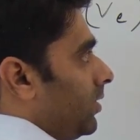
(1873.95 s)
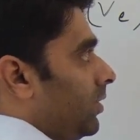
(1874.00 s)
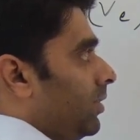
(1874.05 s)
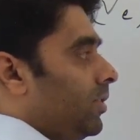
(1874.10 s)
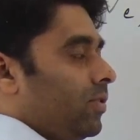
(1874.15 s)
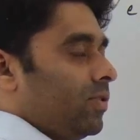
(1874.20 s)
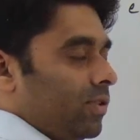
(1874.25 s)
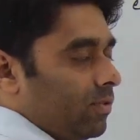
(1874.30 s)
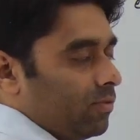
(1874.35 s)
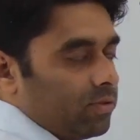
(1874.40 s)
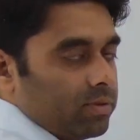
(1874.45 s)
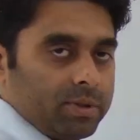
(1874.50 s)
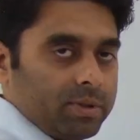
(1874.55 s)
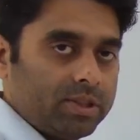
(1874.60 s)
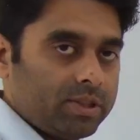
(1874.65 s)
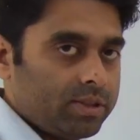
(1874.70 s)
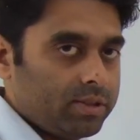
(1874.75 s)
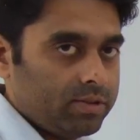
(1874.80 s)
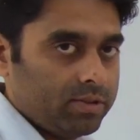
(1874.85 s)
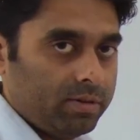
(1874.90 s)
This
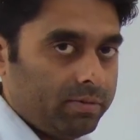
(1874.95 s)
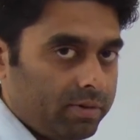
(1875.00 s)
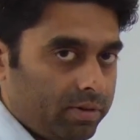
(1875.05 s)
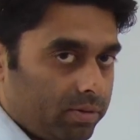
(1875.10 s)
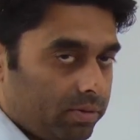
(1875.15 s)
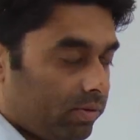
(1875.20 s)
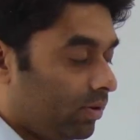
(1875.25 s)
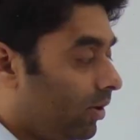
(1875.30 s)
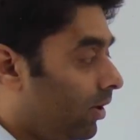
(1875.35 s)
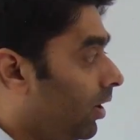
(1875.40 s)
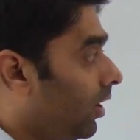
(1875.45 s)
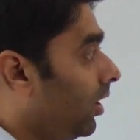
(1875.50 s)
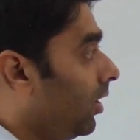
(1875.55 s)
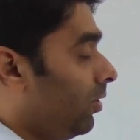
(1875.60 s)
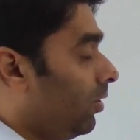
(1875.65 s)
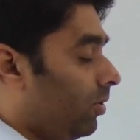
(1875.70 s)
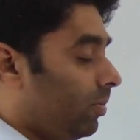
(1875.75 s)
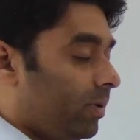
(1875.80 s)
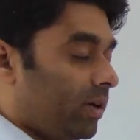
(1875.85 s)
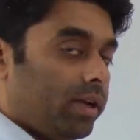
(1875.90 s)
information is given to us.
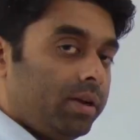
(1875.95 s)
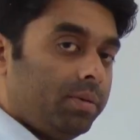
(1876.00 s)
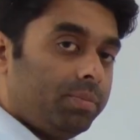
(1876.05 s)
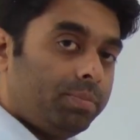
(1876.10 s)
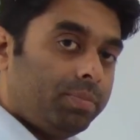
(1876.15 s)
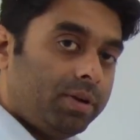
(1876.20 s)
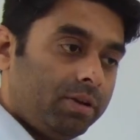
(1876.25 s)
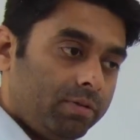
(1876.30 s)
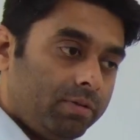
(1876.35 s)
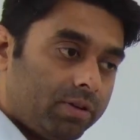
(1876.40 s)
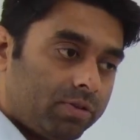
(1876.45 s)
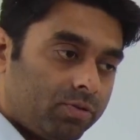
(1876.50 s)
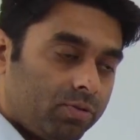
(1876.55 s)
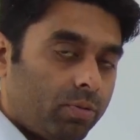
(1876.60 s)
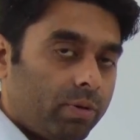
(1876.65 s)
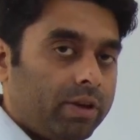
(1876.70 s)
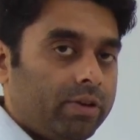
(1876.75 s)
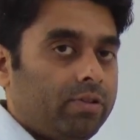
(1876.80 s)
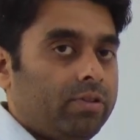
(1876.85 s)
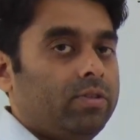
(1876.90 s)
Now beta, in previous
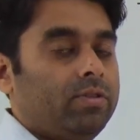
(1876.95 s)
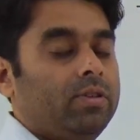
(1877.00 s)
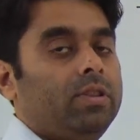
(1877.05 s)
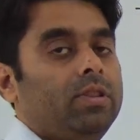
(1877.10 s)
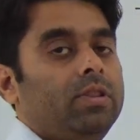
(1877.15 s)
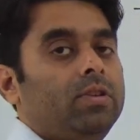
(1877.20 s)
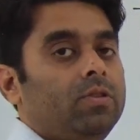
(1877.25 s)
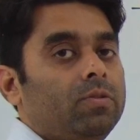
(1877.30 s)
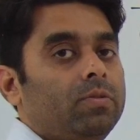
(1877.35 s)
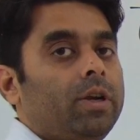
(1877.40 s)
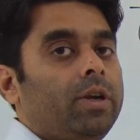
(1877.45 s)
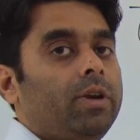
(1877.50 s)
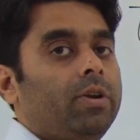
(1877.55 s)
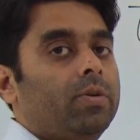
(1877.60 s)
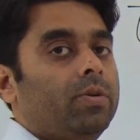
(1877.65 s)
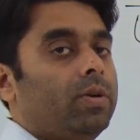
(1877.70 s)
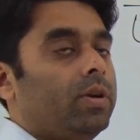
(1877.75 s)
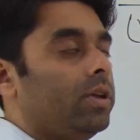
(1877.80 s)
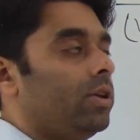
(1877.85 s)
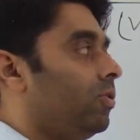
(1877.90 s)
questions in this video
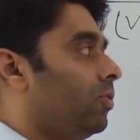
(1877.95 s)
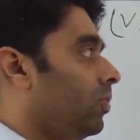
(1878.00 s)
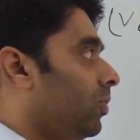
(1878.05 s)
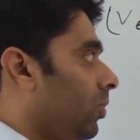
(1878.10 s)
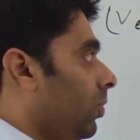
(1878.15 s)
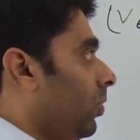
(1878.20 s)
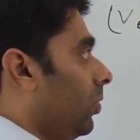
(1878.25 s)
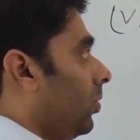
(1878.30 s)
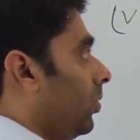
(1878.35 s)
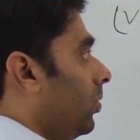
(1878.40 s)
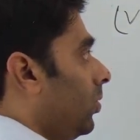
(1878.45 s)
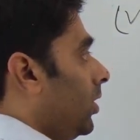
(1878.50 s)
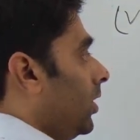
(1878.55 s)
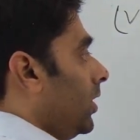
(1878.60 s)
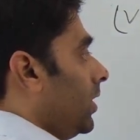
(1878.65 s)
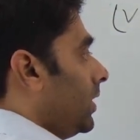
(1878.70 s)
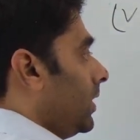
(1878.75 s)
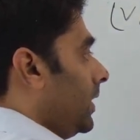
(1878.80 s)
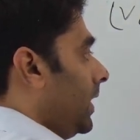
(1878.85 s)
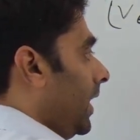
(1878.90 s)
only, you know
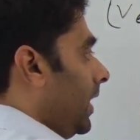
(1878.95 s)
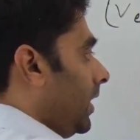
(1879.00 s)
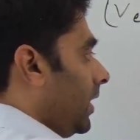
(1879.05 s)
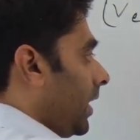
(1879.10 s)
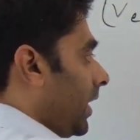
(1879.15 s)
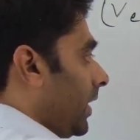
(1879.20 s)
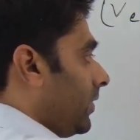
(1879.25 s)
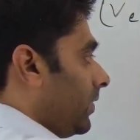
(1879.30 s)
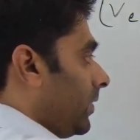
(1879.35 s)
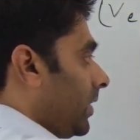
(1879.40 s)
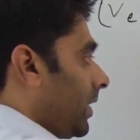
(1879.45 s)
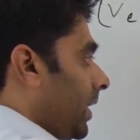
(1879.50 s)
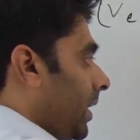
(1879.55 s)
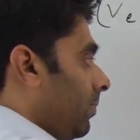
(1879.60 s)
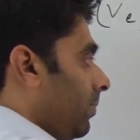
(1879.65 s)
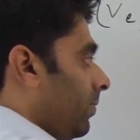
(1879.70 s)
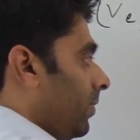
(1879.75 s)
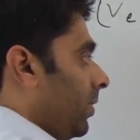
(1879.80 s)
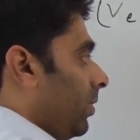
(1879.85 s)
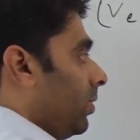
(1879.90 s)
that
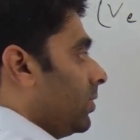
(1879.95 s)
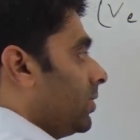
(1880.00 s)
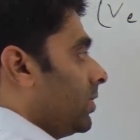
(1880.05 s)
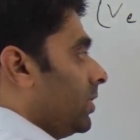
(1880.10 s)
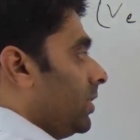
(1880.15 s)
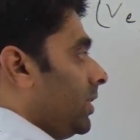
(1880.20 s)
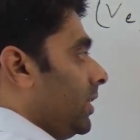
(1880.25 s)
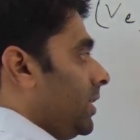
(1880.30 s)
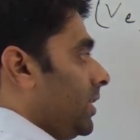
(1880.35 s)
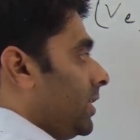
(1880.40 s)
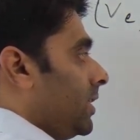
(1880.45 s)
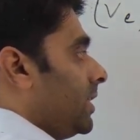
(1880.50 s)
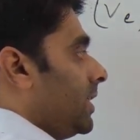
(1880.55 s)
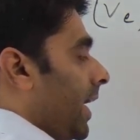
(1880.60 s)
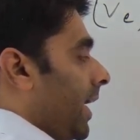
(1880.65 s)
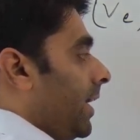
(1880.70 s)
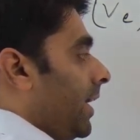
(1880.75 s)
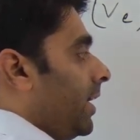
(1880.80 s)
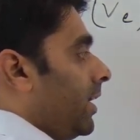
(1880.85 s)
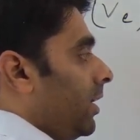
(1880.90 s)
escape velocity is
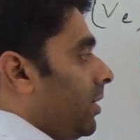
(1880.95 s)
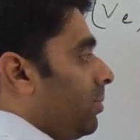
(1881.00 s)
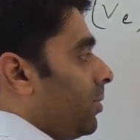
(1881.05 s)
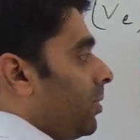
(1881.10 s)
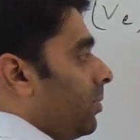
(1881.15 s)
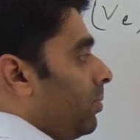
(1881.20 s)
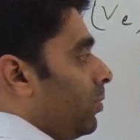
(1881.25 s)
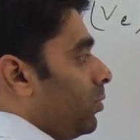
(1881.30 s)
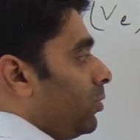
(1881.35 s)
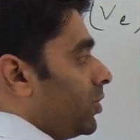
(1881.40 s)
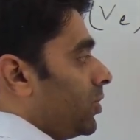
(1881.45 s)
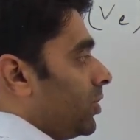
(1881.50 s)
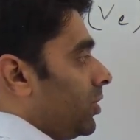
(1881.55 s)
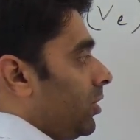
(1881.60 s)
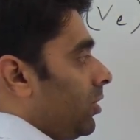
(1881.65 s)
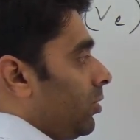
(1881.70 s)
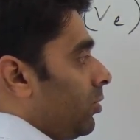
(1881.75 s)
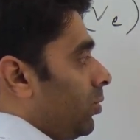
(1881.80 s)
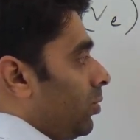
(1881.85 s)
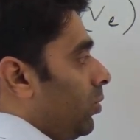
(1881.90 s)
directly
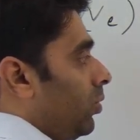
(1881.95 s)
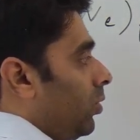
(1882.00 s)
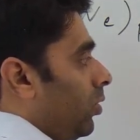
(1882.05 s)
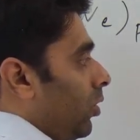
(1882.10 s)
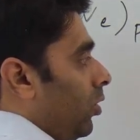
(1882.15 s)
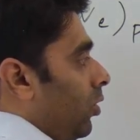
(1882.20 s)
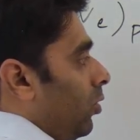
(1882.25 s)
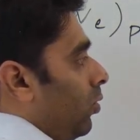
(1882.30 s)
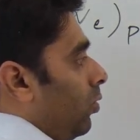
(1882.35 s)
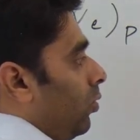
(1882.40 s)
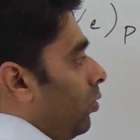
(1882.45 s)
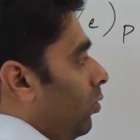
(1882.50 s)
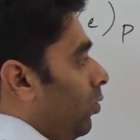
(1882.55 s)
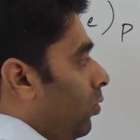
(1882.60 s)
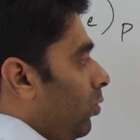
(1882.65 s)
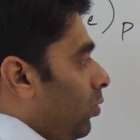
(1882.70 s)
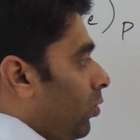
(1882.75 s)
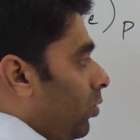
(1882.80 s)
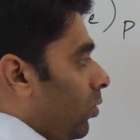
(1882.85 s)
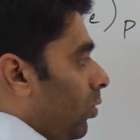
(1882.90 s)
proportional to
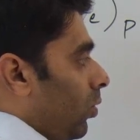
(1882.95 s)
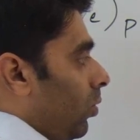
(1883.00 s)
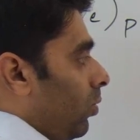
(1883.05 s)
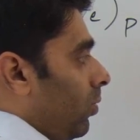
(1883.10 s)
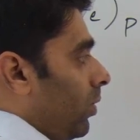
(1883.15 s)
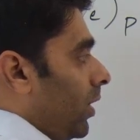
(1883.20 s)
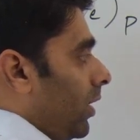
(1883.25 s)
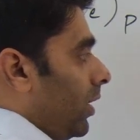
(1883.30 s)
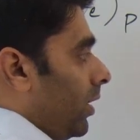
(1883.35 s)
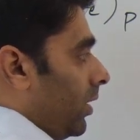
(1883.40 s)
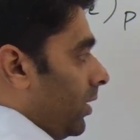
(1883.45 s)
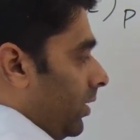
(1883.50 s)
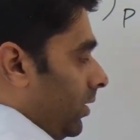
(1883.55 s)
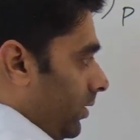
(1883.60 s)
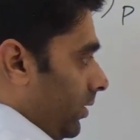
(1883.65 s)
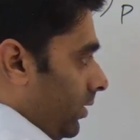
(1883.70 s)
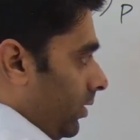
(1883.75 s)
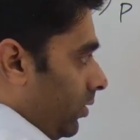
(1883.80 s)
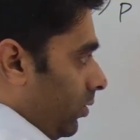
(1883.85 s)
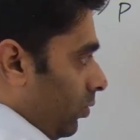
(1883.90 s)
root over
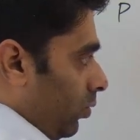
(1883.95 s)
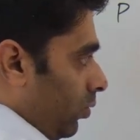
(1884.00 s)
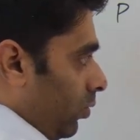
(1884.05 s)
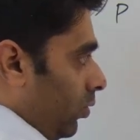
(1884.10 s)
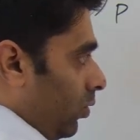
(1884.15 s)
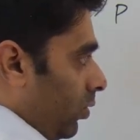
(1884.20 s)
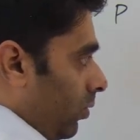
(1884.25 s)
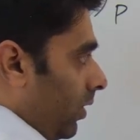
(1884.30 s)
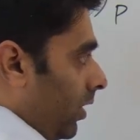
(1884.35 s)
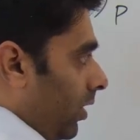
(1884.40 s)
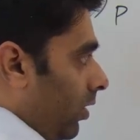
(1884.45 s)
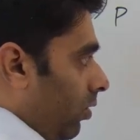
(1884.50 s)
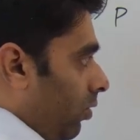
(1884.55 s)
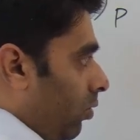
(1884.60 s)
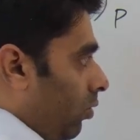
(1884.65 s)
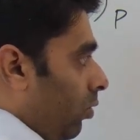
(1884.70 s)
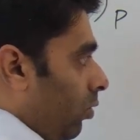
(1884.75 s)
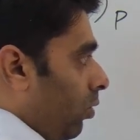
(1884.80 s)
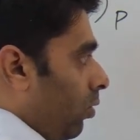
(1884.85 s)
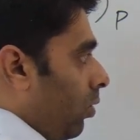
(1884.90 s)

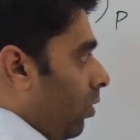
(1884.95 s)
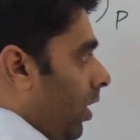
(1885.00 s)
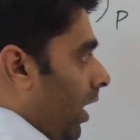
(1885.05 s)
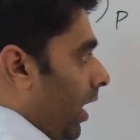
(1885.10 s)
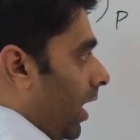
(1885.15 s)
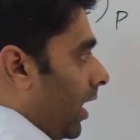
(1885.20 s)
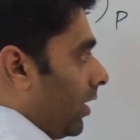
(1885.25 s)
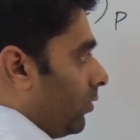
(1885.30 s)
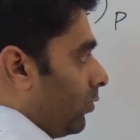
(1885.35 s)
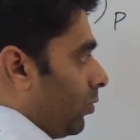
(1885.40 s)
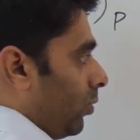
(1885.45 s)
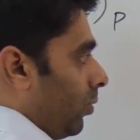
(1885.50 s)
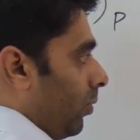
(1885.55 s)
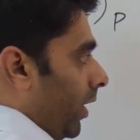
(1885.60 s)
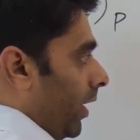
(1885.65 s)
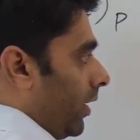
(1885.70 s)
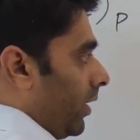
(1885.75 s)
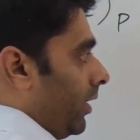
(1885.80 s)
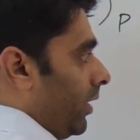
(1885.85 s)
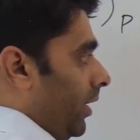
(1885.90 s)
rho r
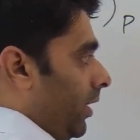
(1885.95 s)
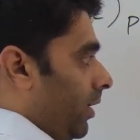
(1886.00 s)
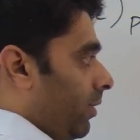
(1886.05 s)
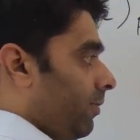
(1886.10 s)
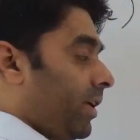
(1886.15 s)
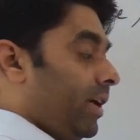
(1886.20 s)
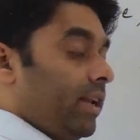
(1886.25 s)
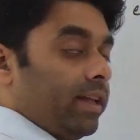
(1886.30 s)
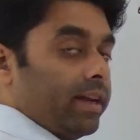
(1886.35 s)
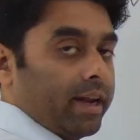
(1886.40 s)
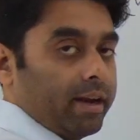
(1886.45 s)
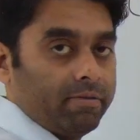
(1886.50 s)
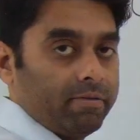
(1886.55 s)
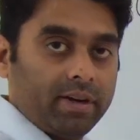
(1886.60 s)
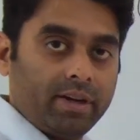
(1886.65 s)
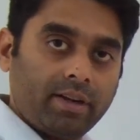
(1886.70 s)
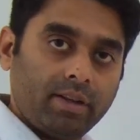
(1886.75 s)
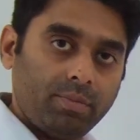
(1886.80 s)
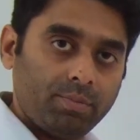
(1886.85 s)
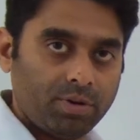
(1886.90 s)
square. You know, we derived
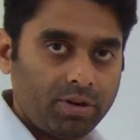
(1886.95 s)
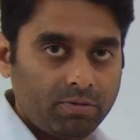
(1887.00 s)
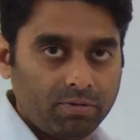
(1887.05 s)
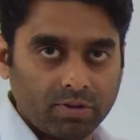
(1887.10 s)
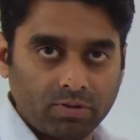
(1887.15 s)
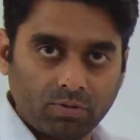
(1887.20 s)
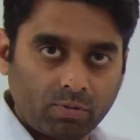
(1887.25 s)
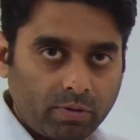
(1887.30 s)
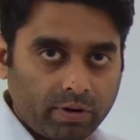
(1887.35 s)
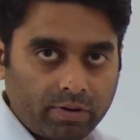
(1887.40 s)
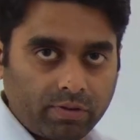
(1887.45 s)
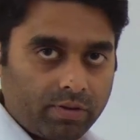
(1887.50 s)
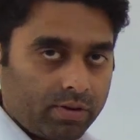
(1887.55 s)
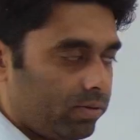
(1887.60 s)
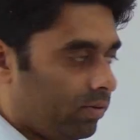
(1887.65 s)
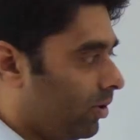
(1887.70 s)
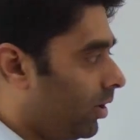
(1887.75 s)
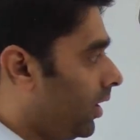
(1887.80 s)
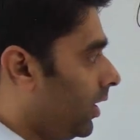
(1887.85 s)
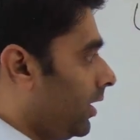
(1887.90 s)
it in previous question.